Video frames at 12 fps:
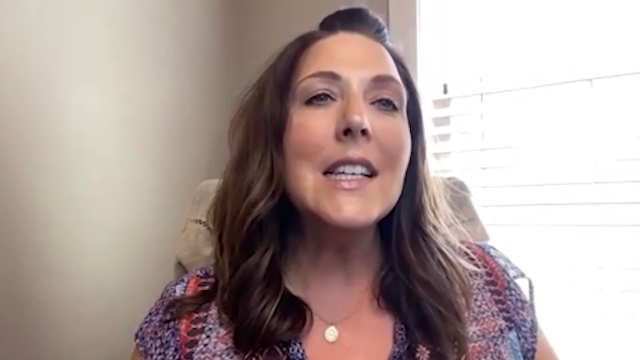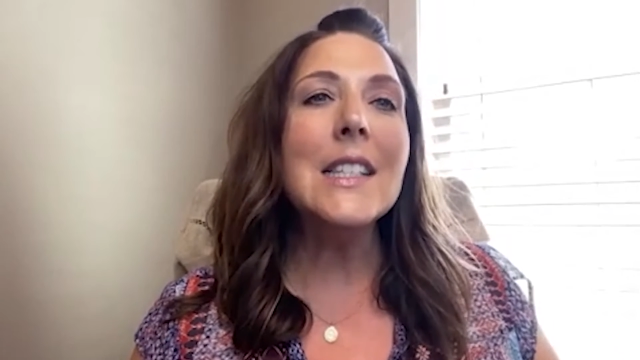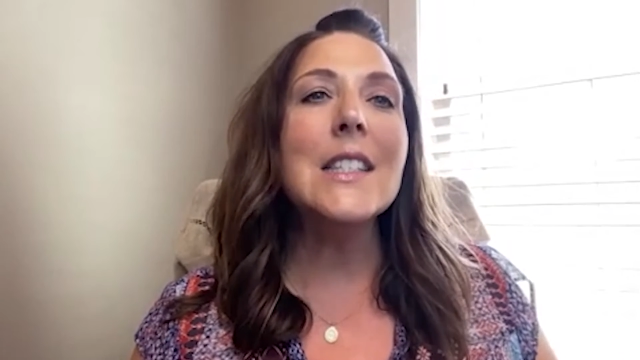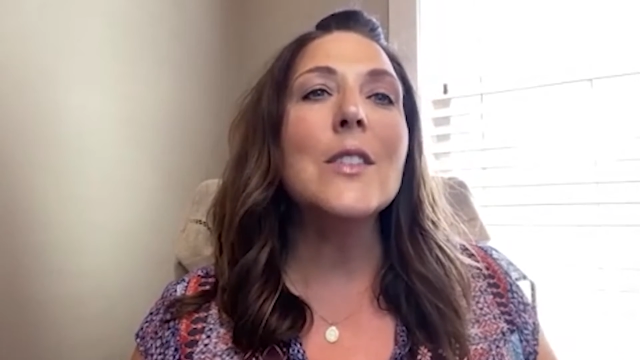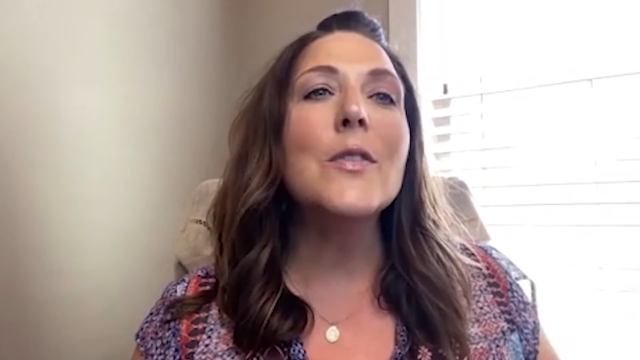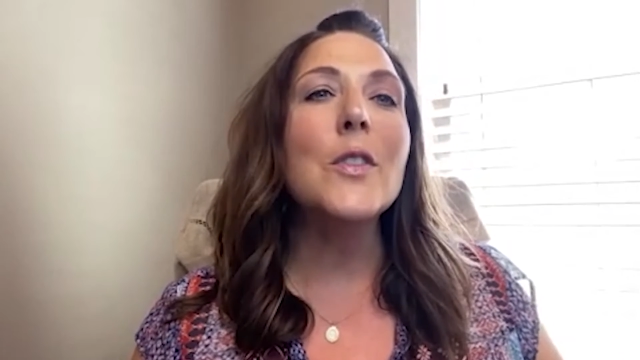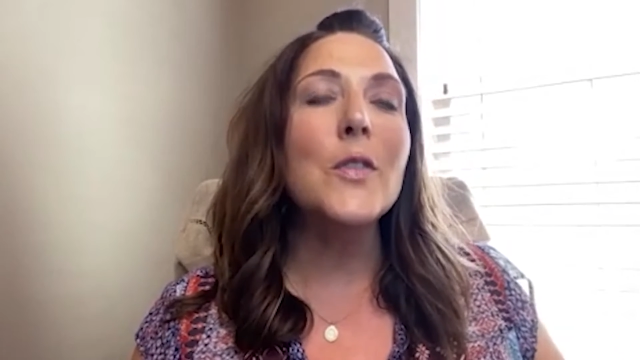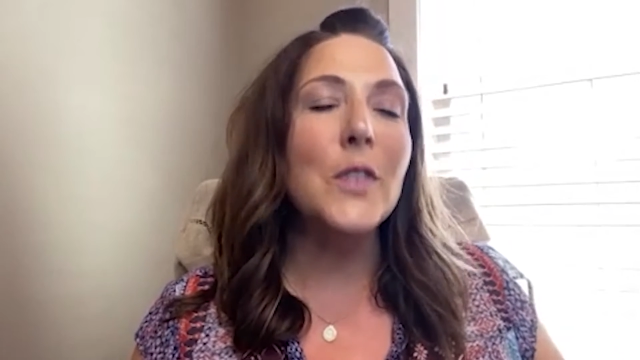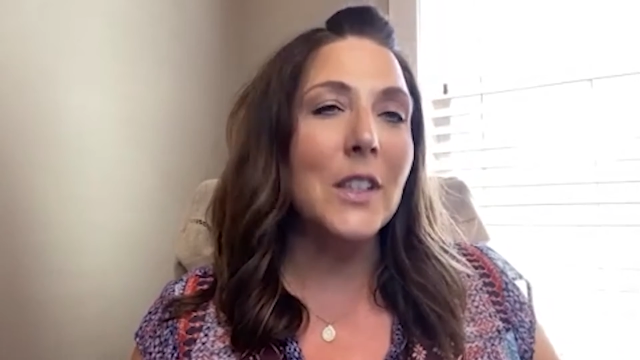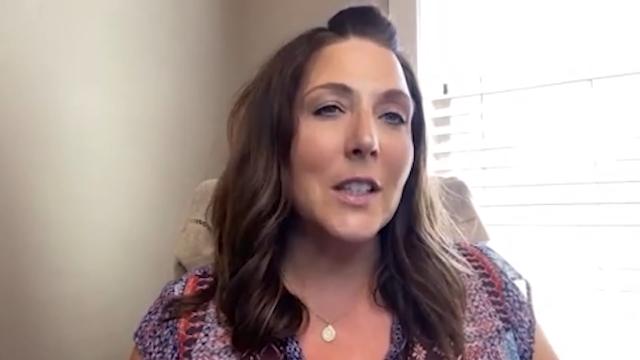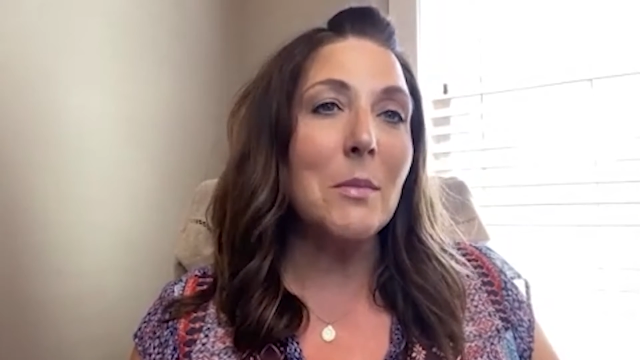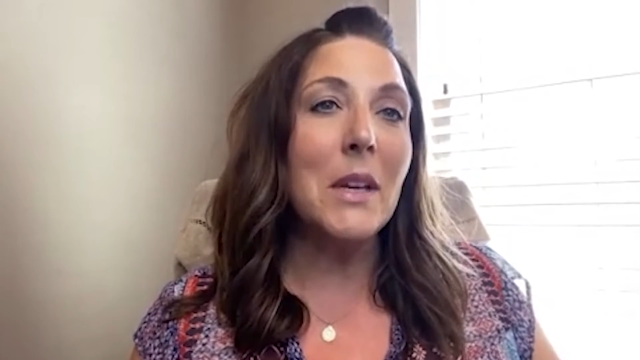isn't
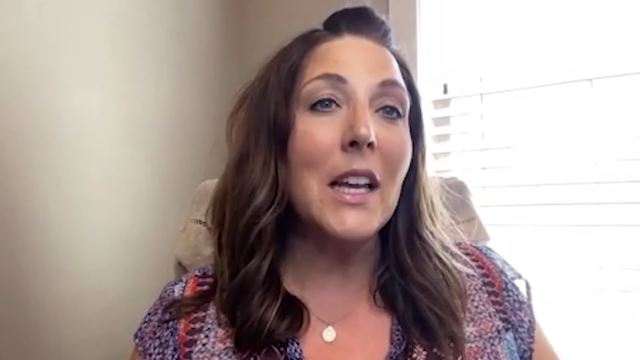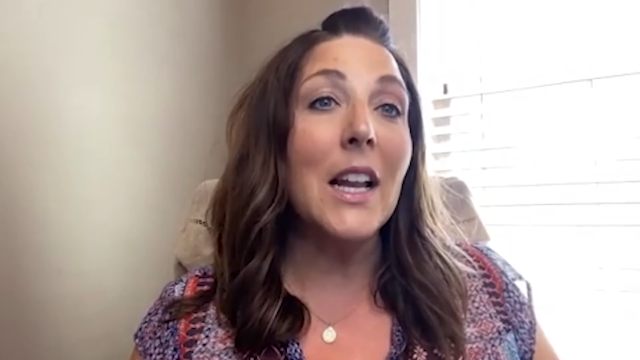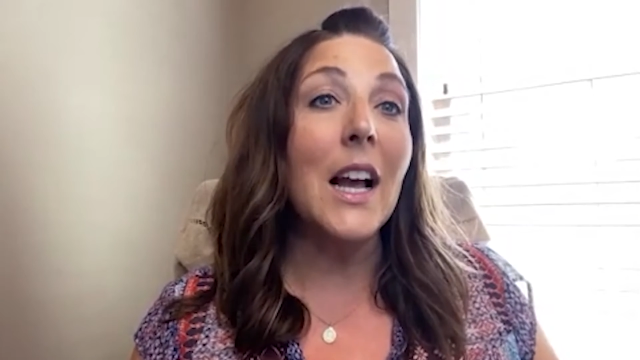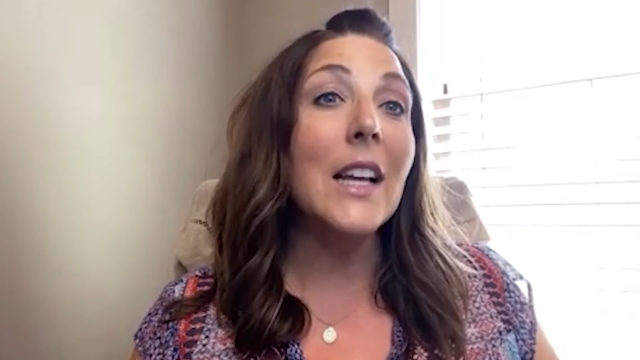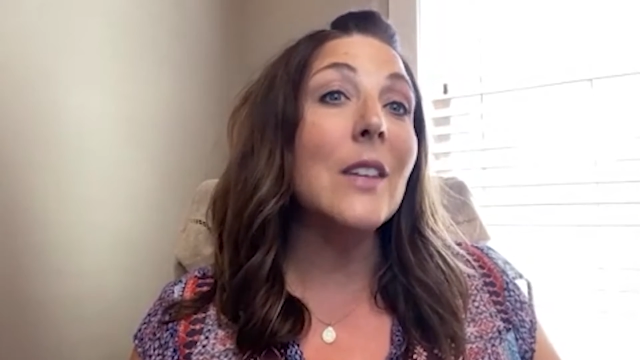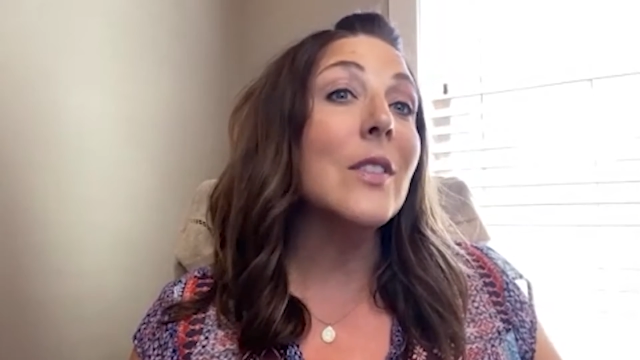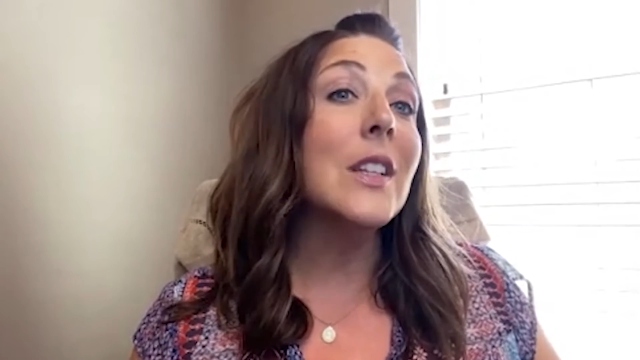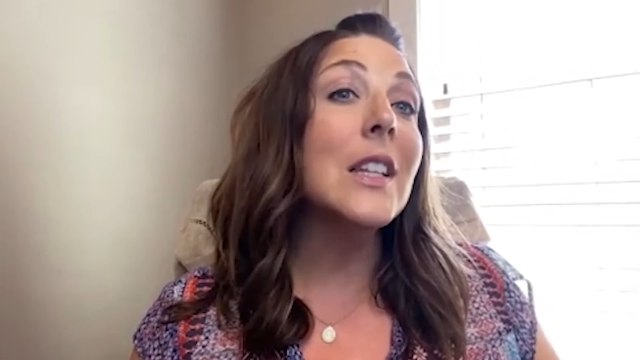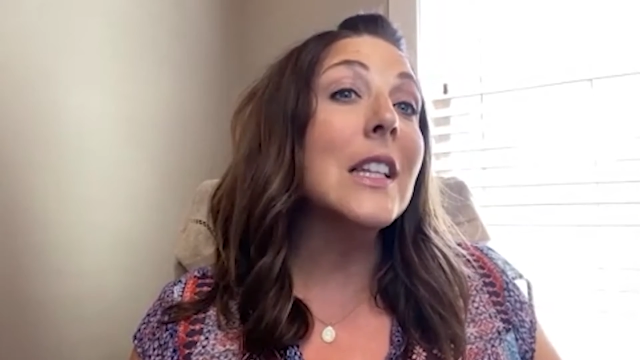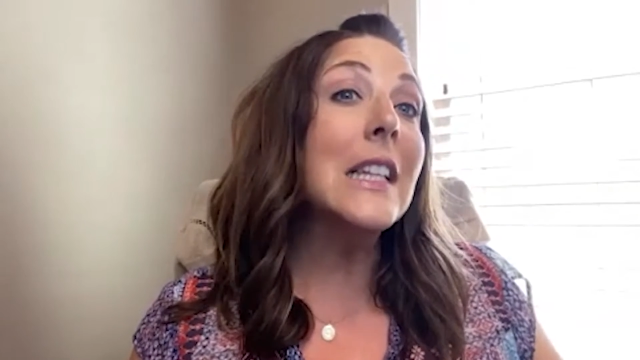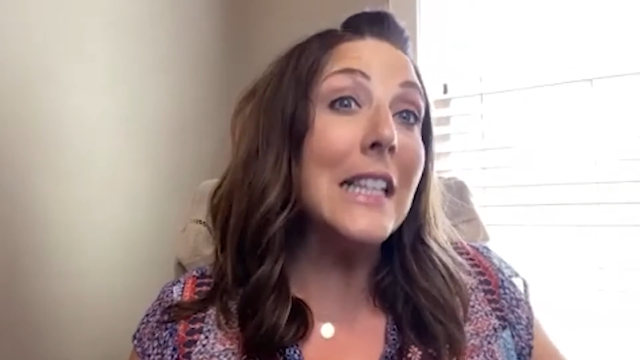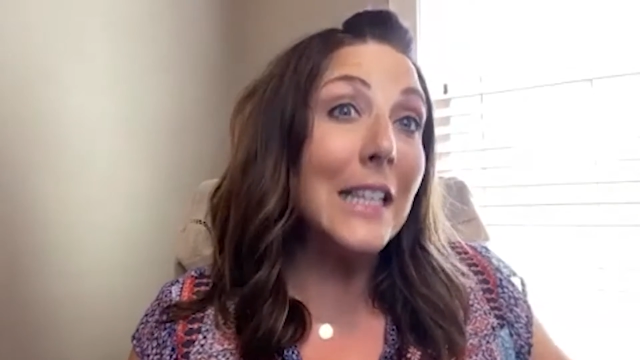fulfilling me. And I have
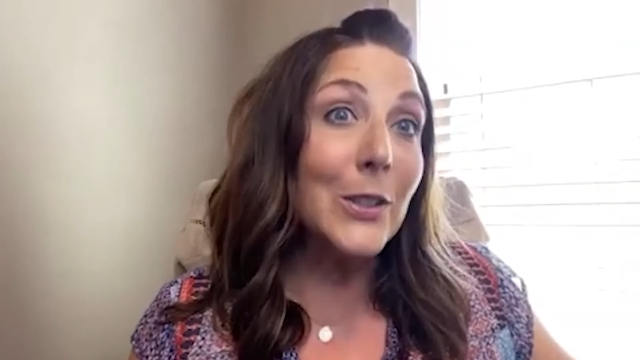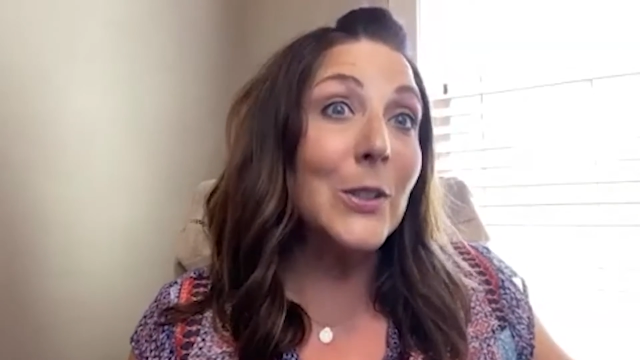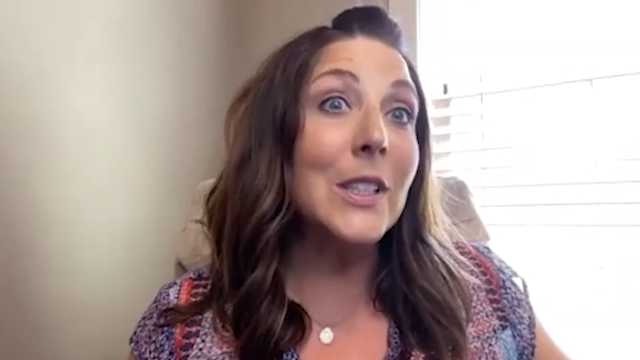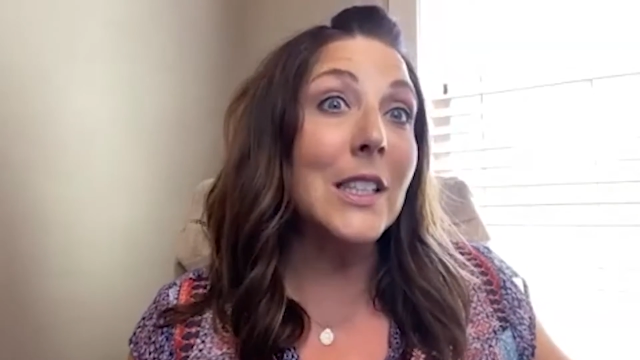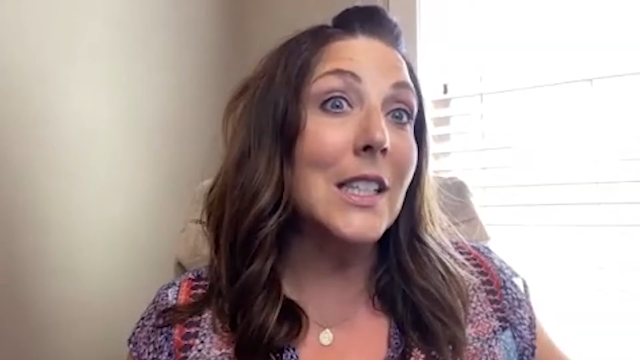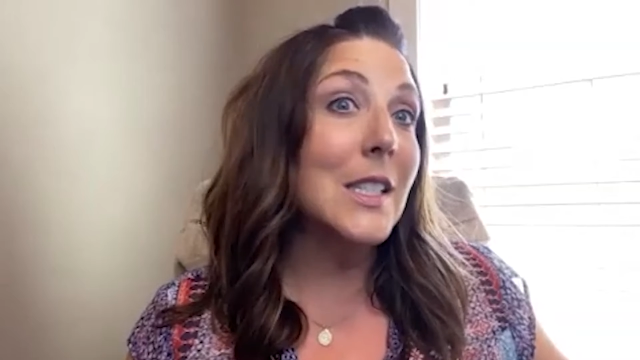literally